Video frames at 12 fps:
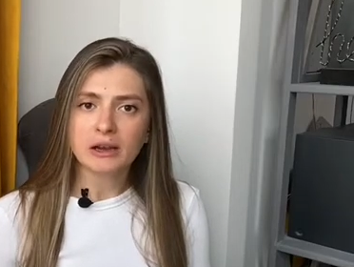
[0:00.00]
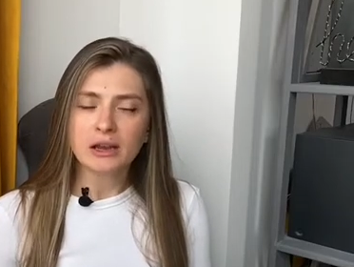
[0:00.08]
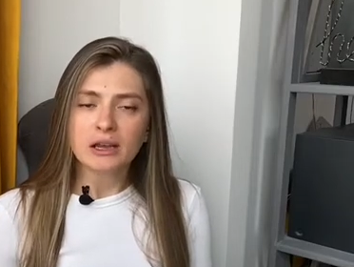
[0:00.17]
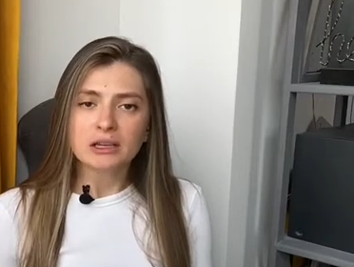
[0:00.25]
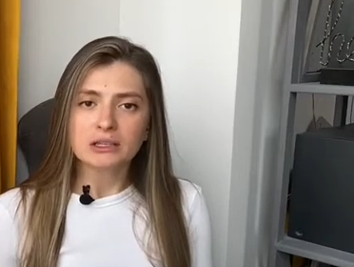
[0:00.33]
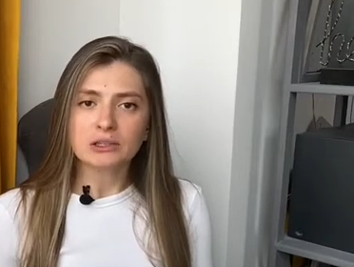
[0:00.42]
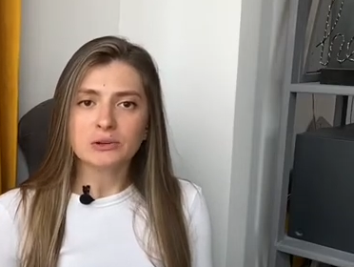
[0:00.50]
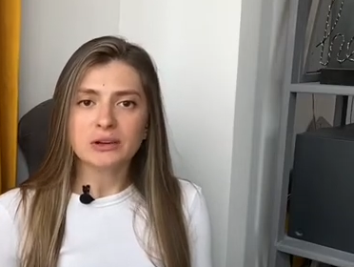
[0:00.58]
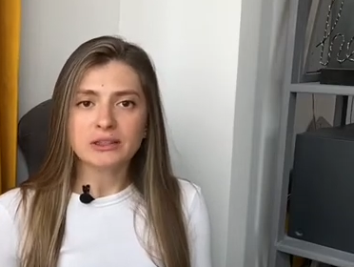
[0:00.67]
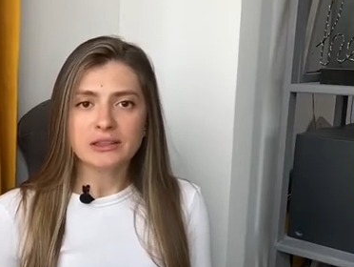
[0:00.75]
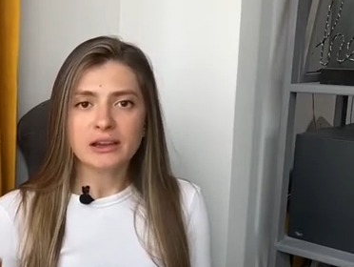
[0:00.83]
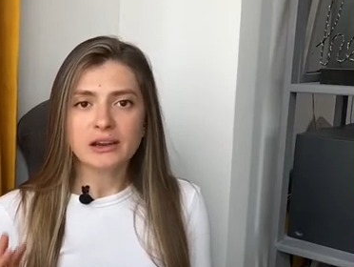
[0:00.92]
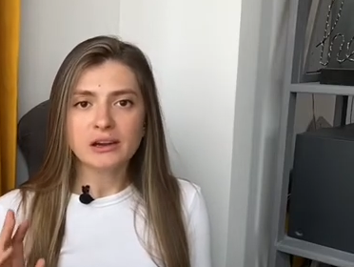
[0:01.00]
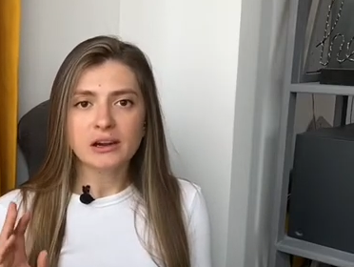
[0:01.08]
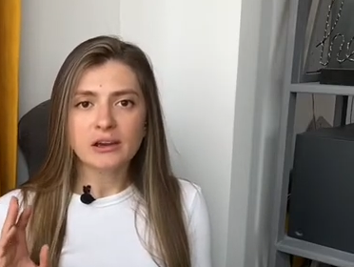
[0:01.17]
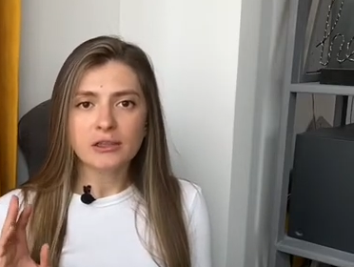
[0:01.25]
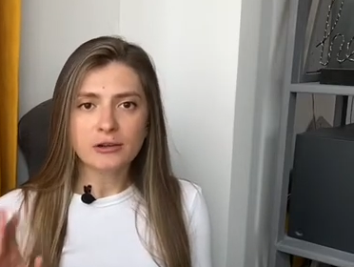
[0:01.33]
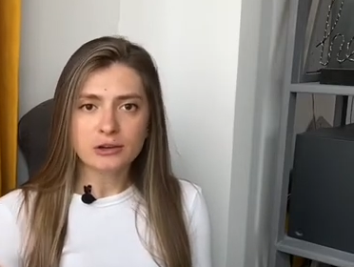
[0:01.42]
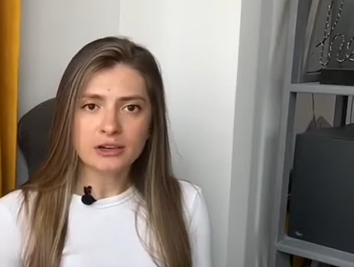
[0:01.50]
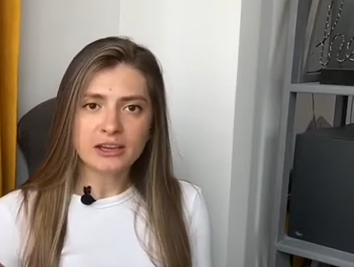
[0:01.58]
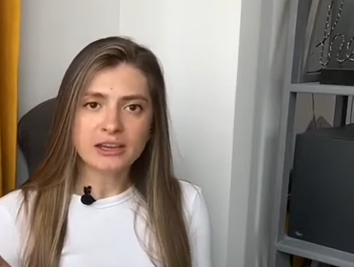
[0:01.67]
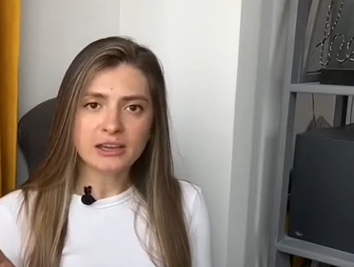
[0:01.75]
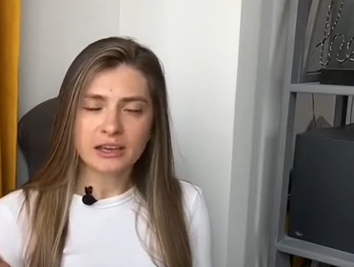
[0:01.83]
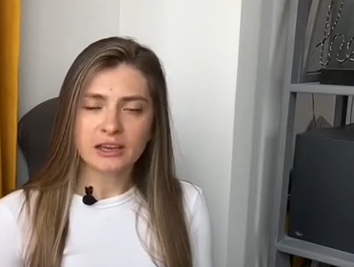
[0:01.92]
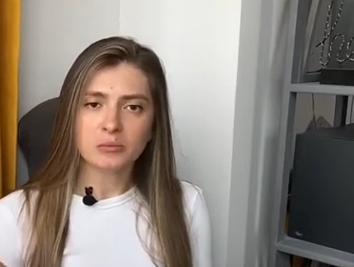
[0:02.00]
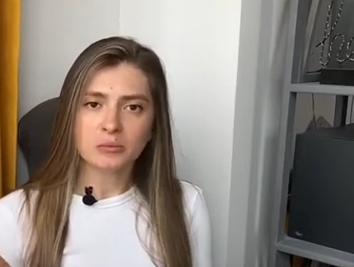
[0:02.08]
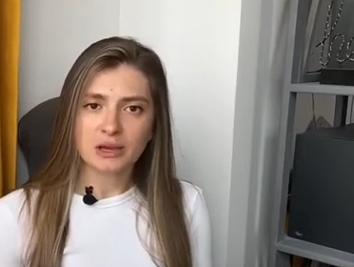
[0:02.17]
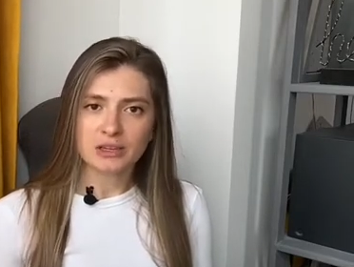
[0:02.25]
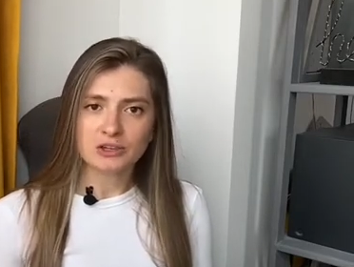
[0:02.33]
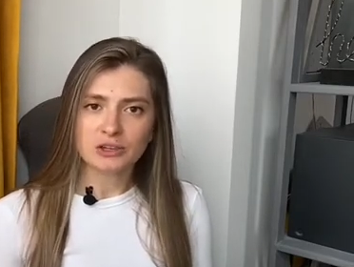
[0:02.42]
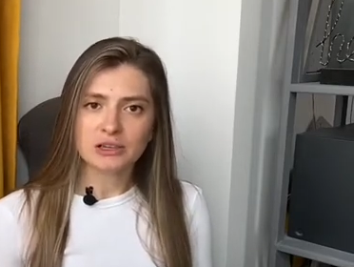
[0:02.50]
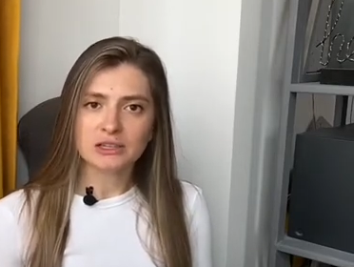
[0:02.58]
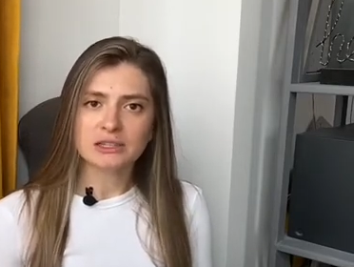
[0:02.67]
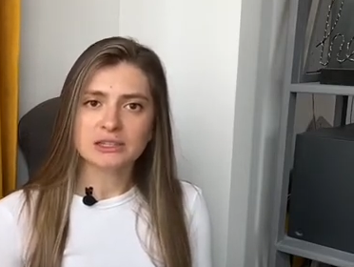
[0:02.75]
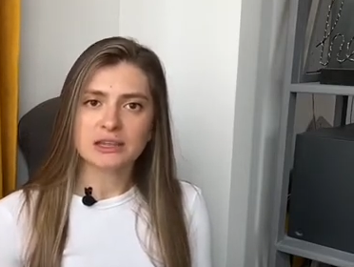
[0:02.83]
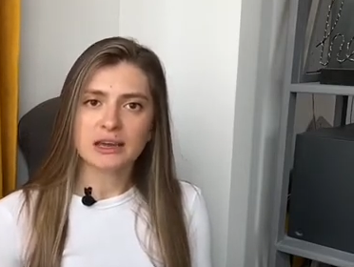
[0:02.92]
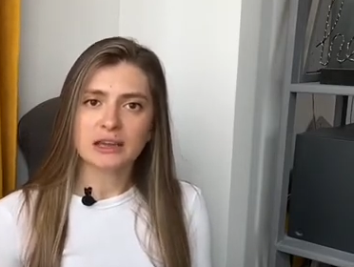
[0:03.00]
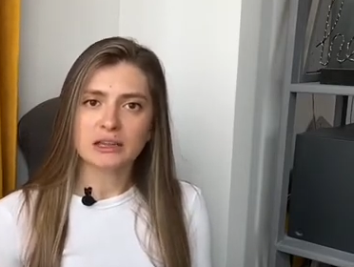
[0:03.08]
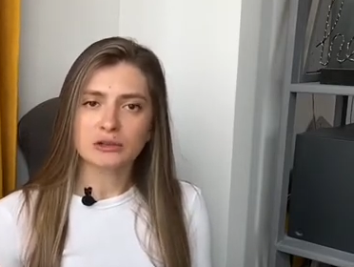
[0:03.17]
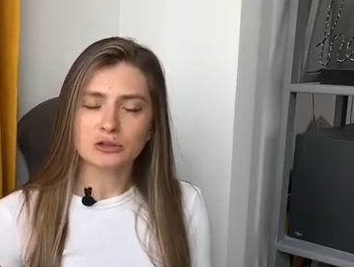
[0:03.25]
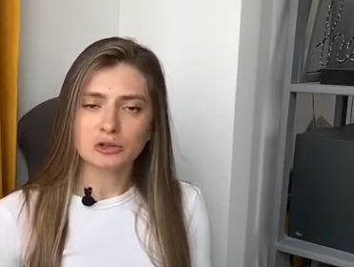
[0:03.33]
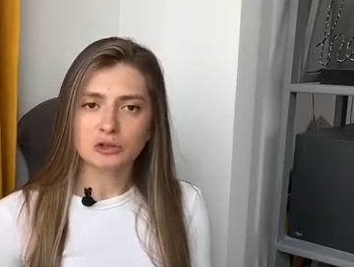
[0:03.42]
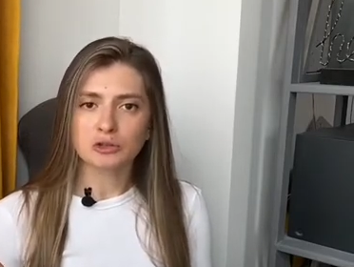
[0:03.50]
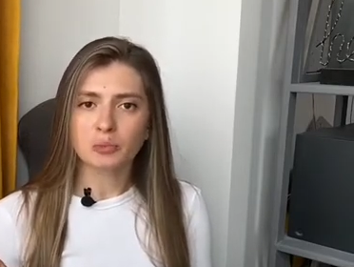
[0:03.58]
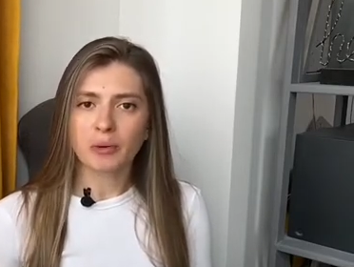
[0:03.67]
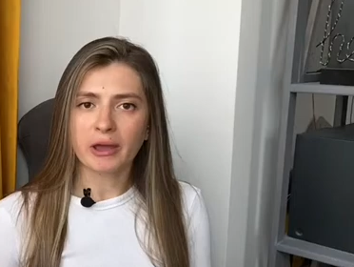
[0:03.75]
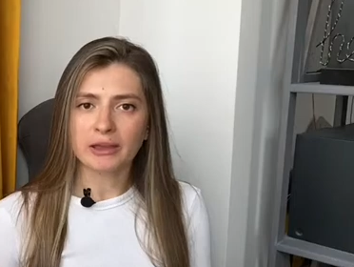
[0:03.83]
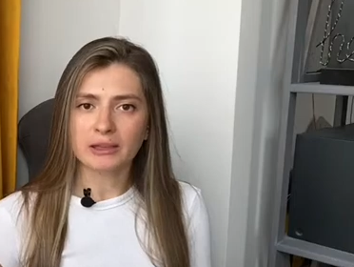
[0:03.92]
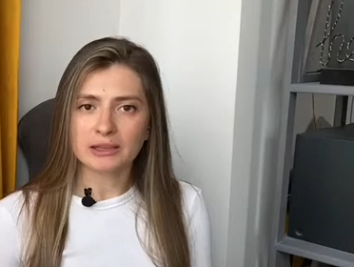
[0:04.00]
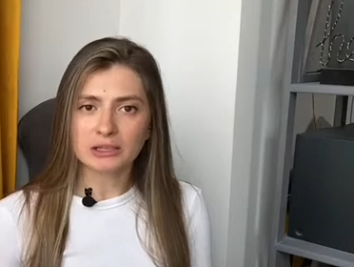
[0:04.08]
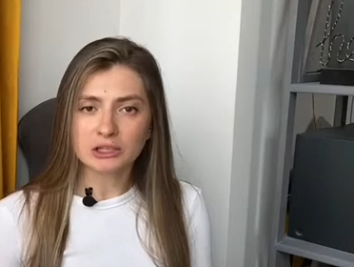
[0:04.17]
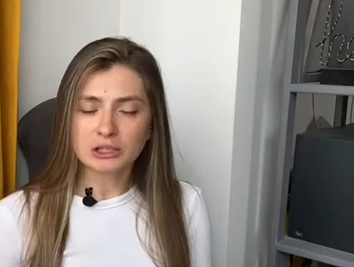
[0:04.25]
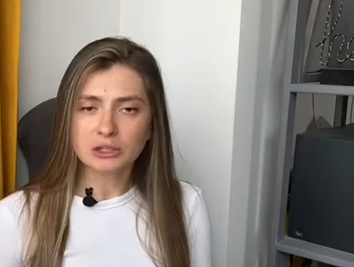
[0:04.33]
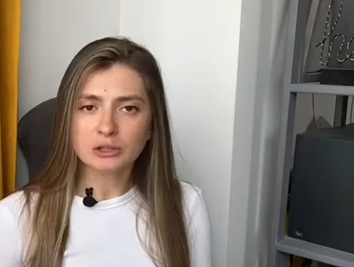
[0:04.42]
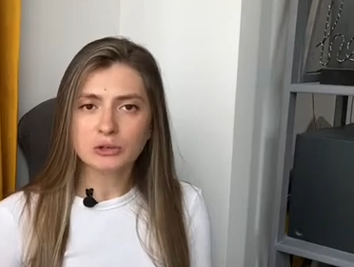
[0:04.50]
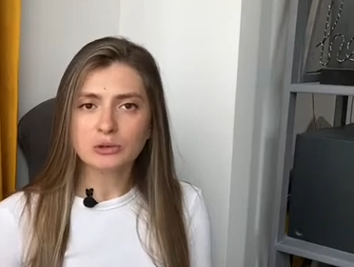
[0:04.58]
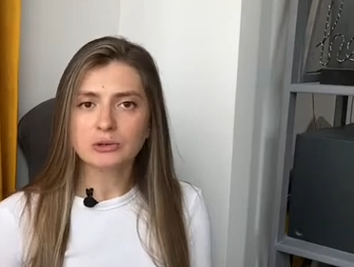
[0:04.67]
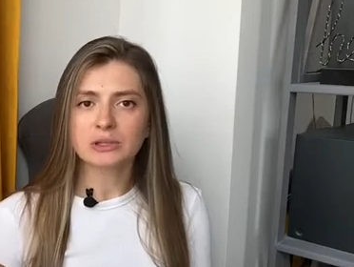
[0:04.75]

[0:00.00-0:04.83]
So there are three key metrics that you should pay attention to.